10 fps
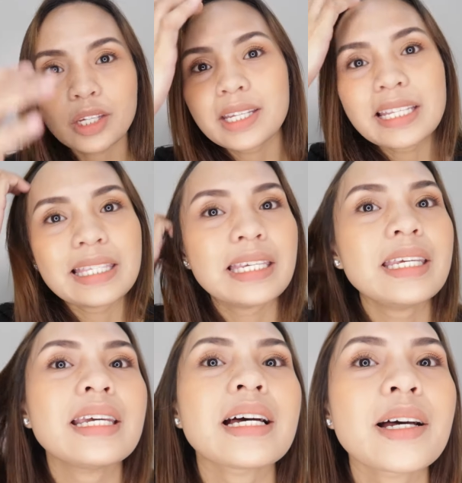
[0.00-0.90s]
you can
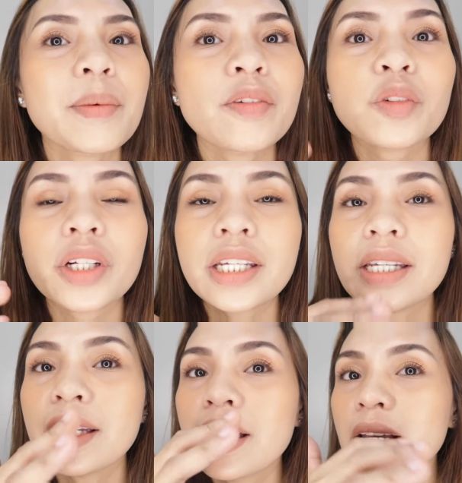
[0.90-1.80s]
see, I've
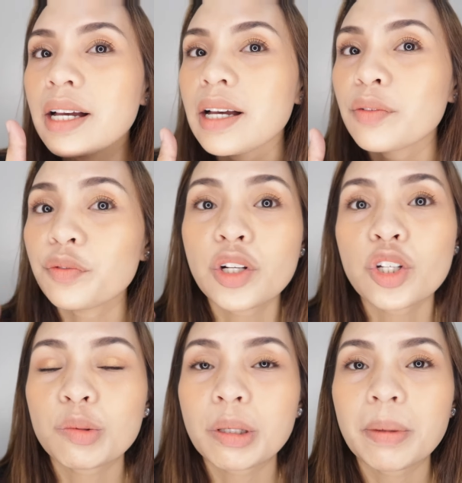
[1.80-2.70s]
already
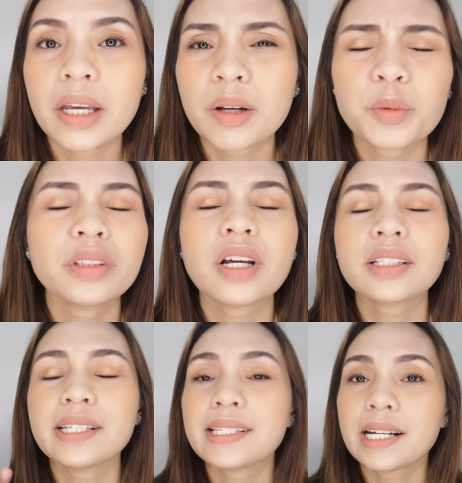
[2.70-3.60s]
finished my makeup. Well,
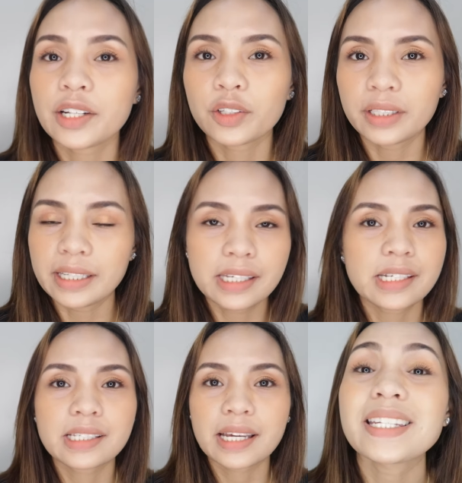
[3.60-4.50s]
not entirely
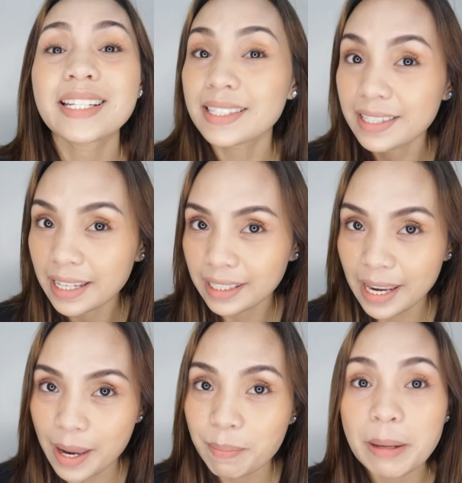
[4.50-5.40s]
because I didn't set
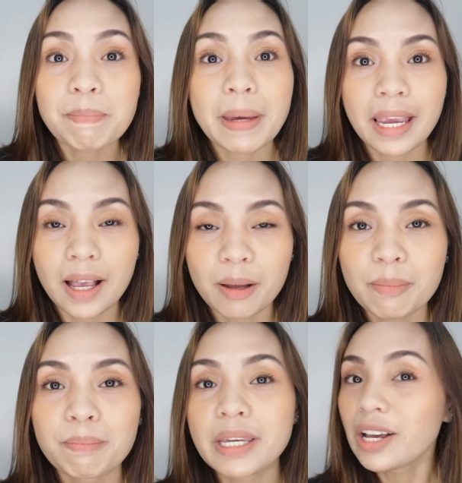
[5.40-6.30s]
yet my
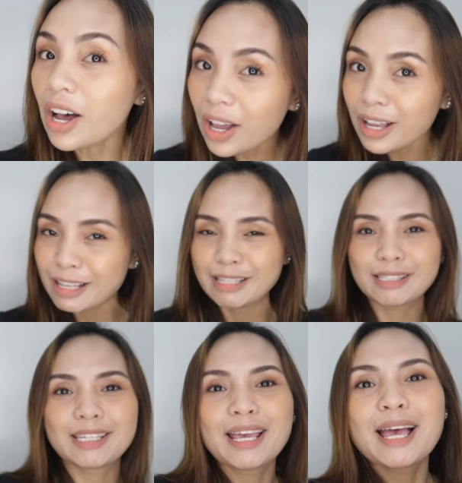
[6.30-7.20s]
makeup,
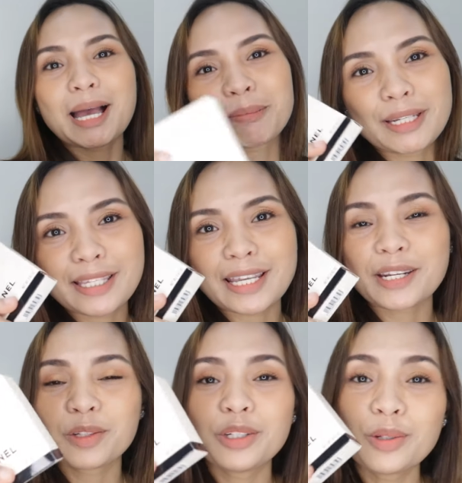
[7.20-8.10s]
because I'm gonna set
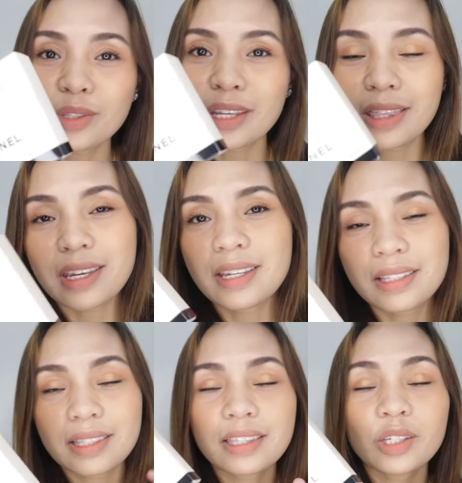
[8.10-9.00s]
it
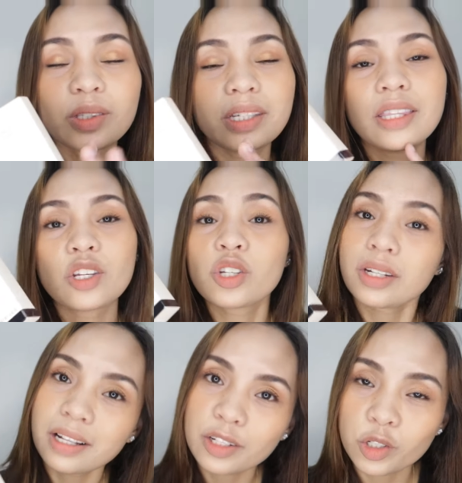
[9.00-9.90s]
using the
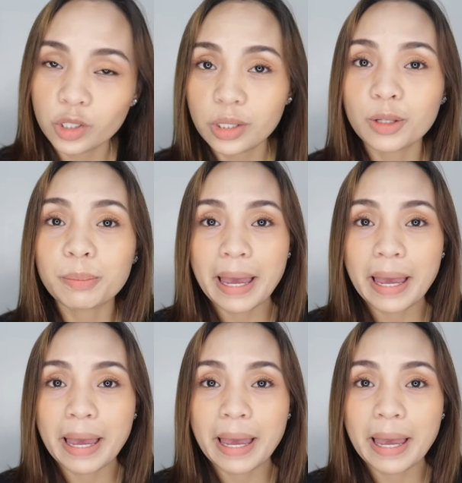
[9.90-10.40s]
Chanel sheer